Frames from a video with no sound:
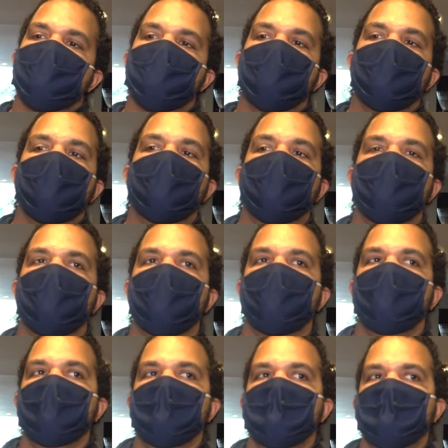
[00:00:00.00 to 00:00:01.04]
extremely hard
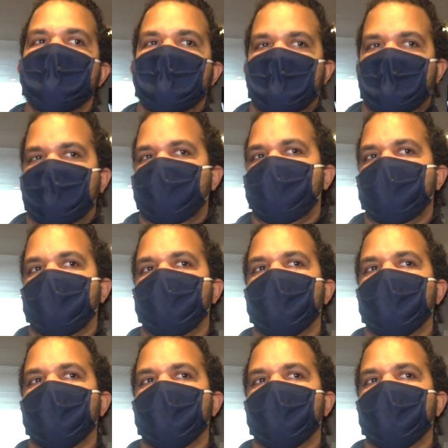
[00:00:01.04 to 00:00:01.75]
for